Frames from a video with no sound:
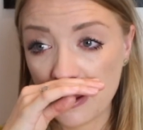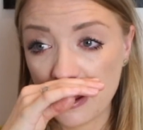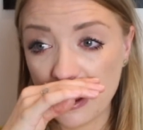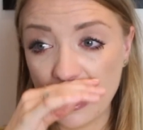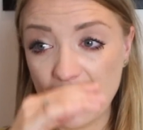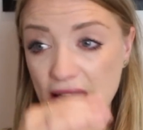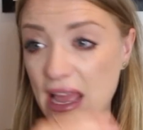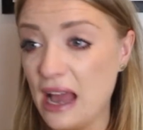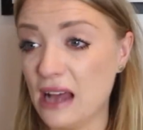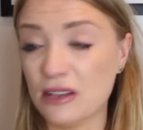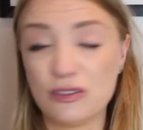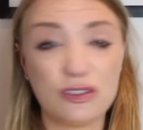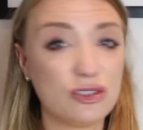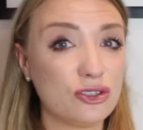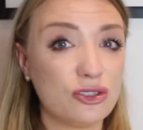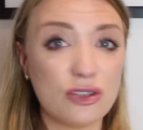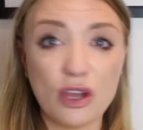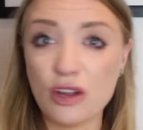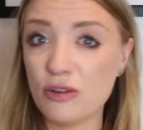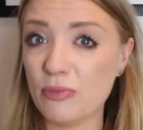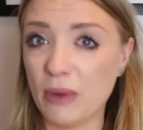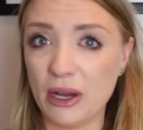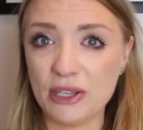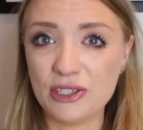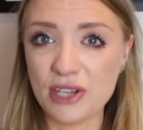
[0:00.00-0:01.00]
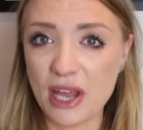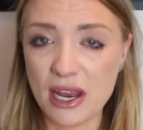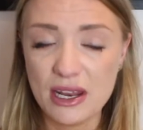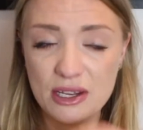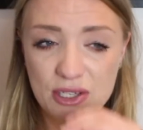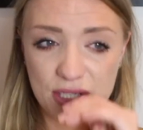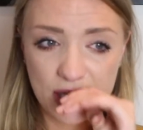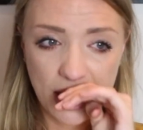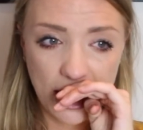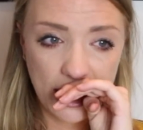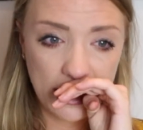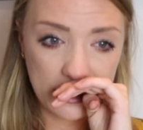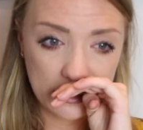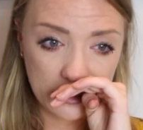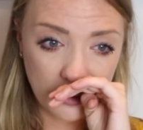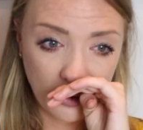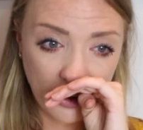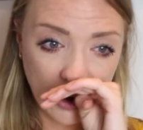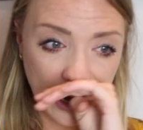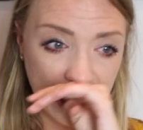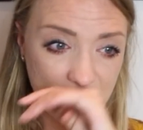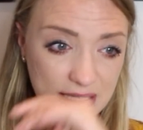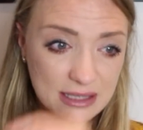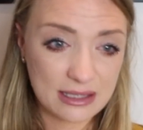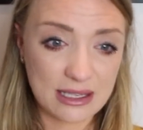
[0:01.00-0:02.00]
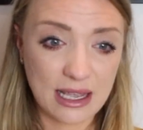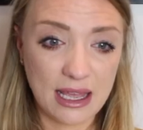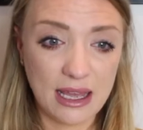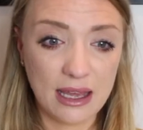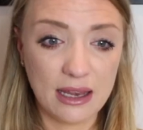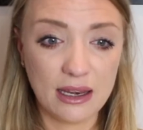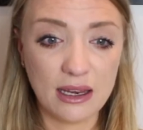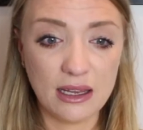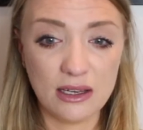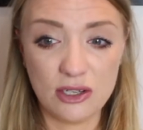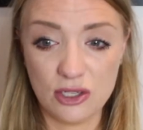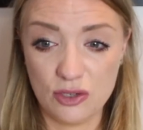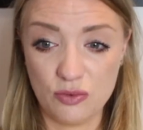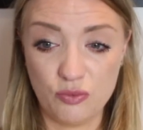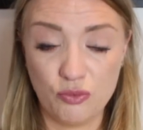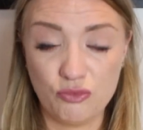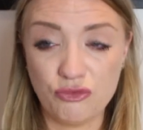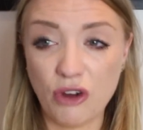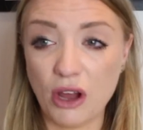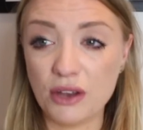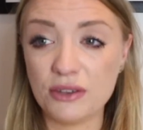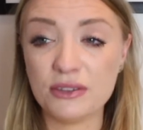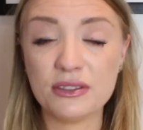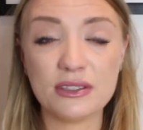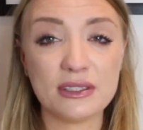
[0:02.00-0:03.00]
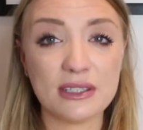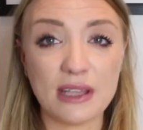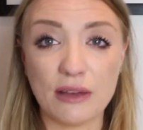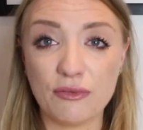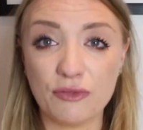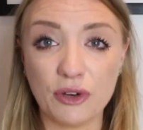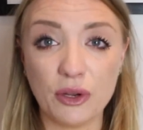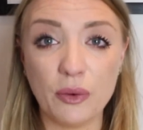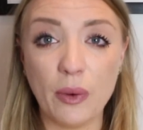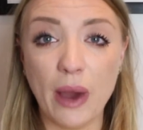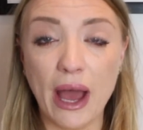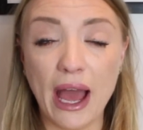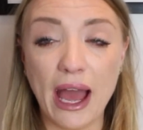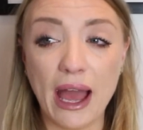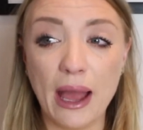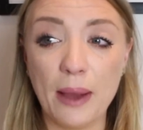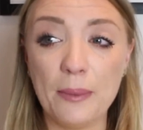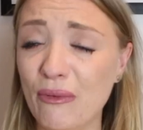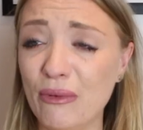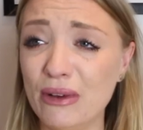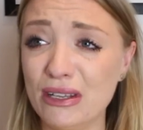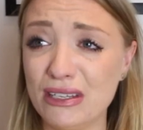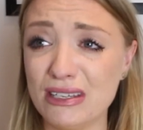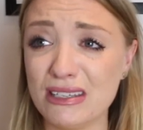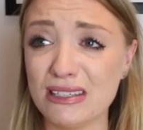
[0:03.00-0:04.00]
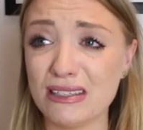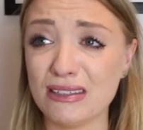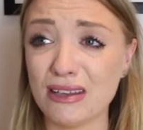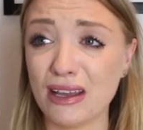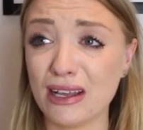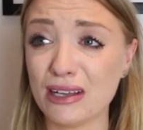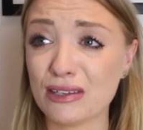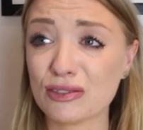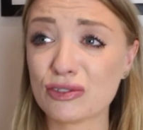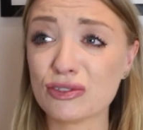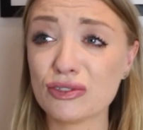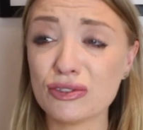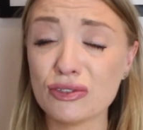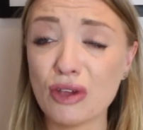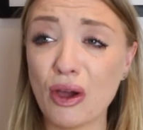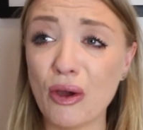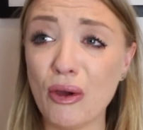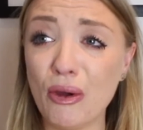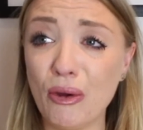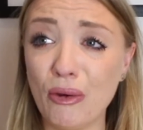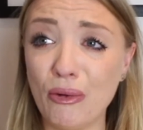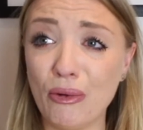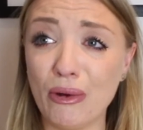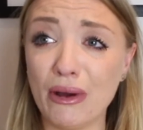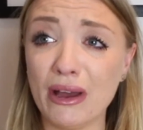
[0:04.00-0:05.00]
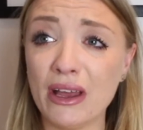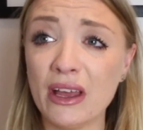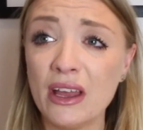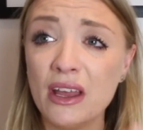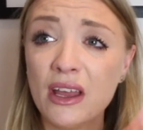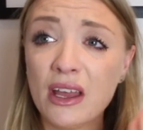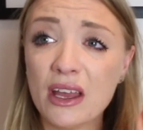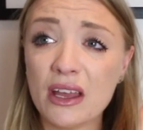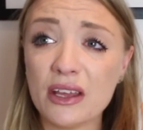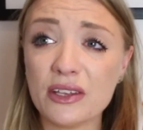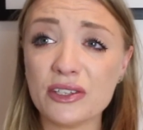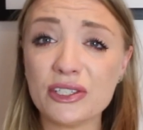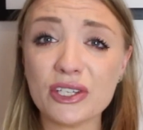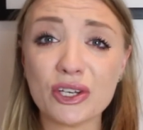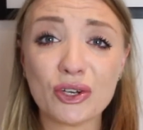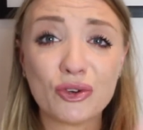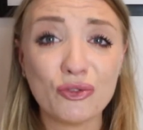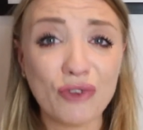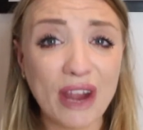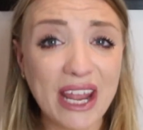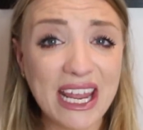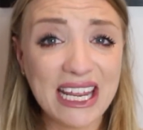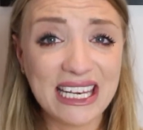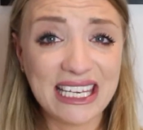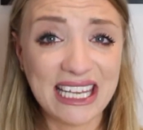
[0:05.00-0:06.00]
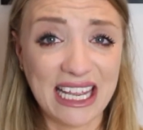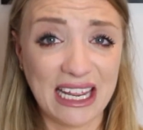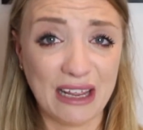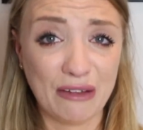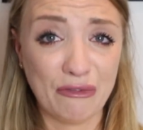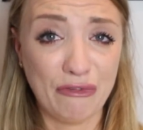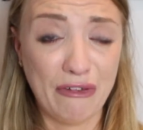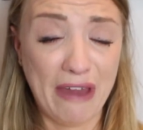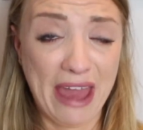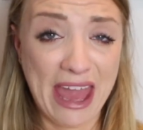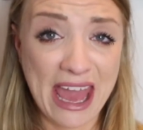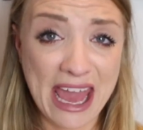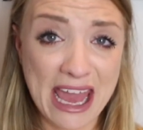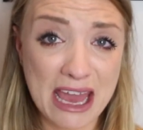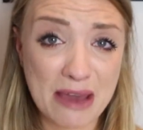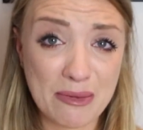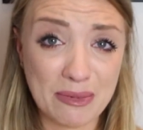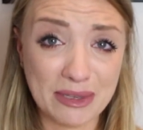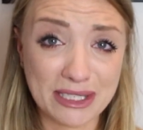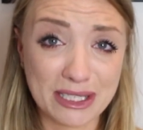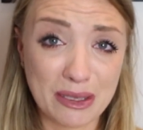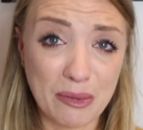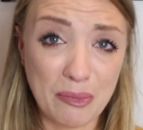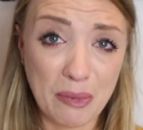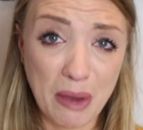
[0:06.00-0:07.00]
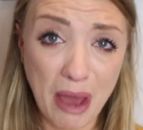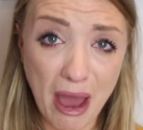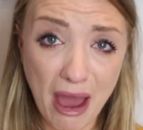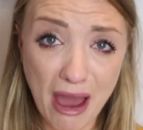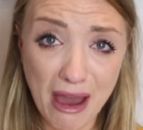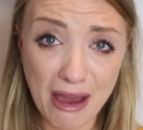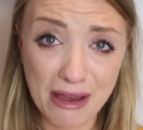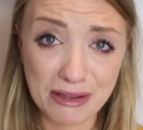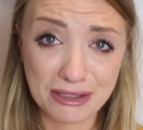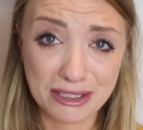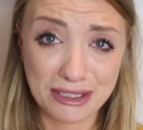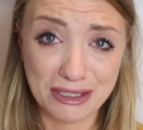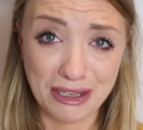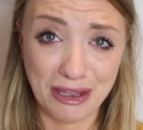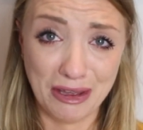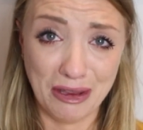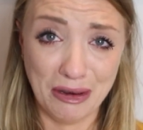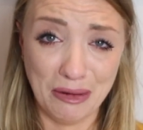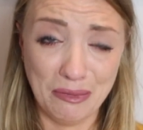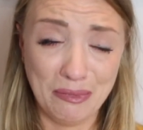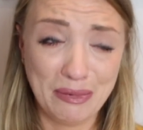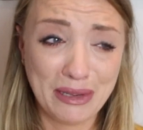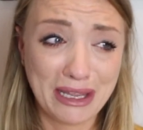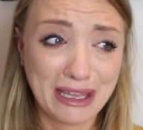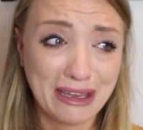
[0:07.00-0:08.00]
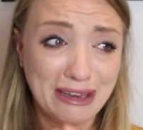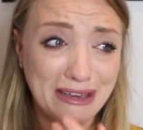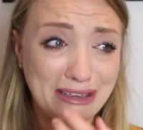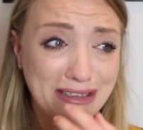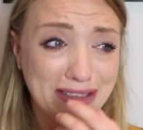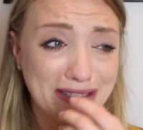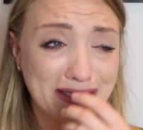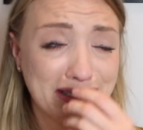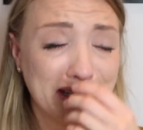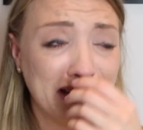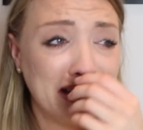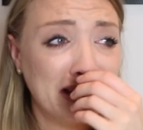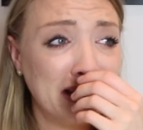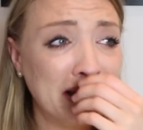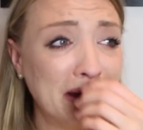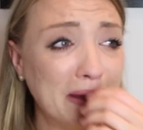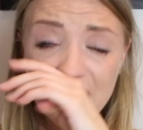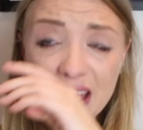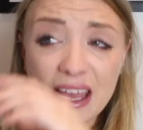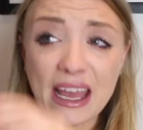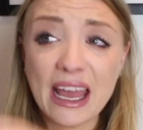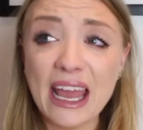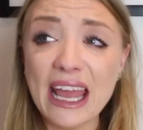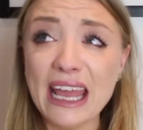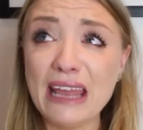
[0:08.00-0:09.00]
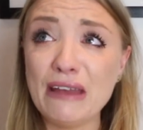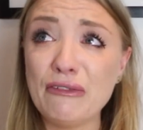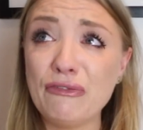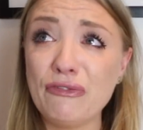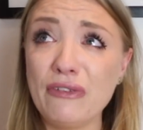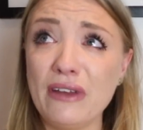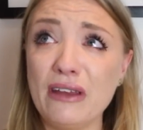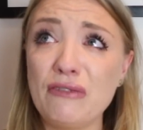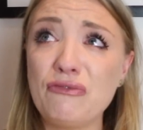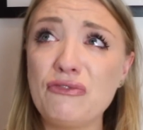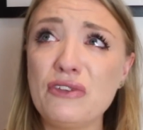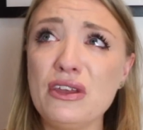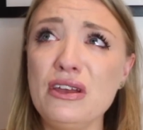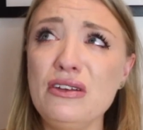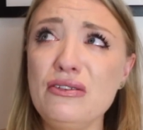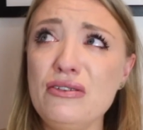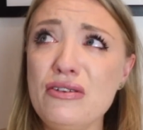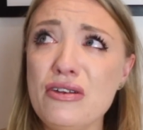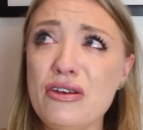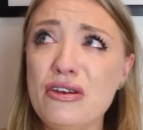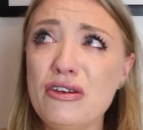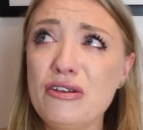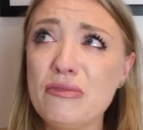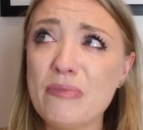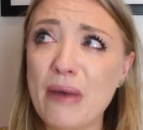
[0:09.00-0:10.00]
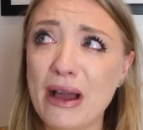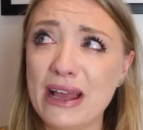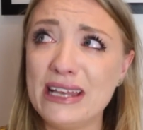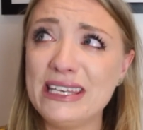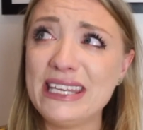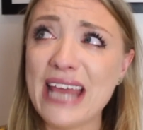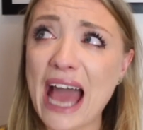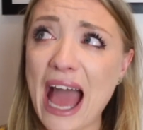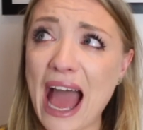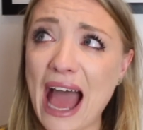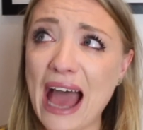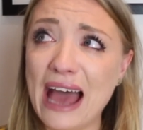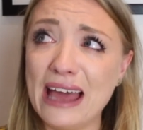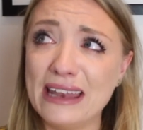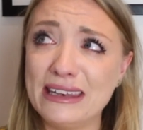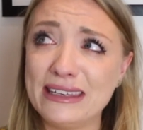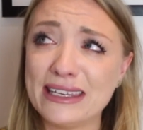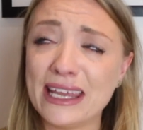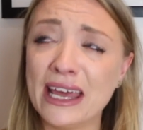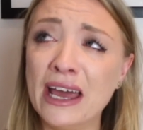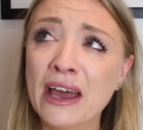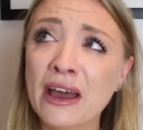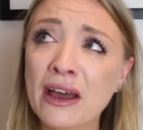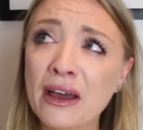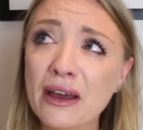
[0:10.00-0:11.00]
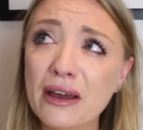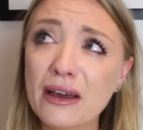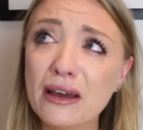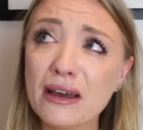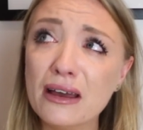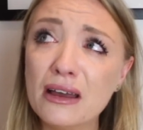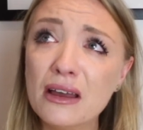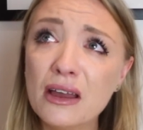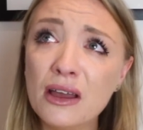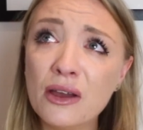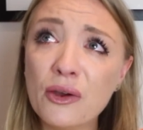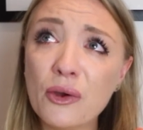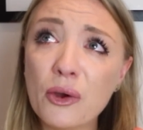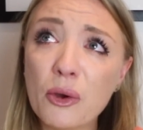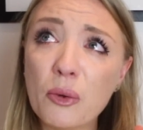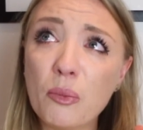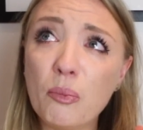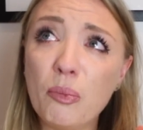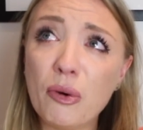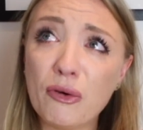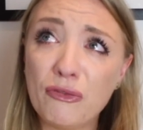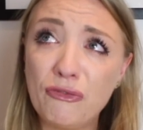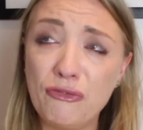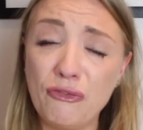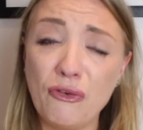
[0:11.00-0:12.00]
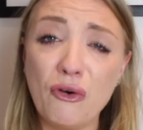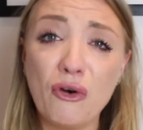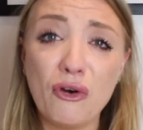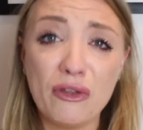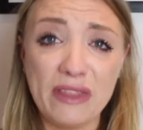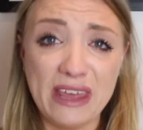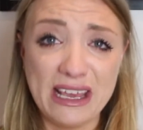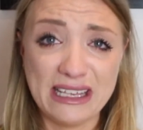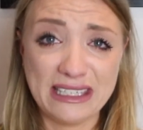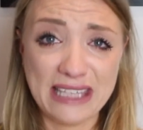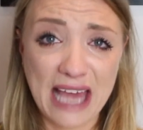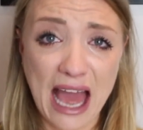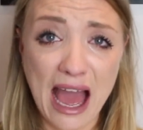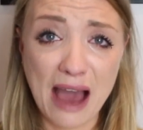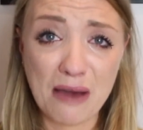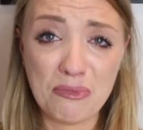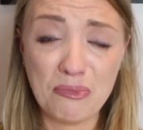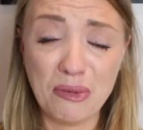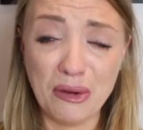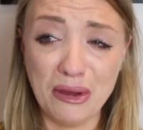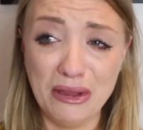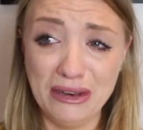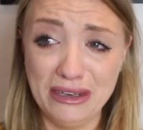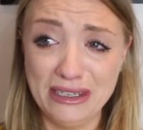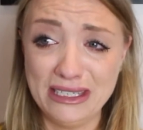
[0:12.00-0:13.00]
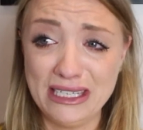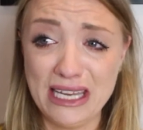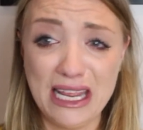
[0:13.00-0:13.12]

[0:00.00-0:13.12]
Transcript: he has so much energy, it's crazy, and he just runs everywhere, which is like so degrading for him as a person. Because if you knew my dad before this happened,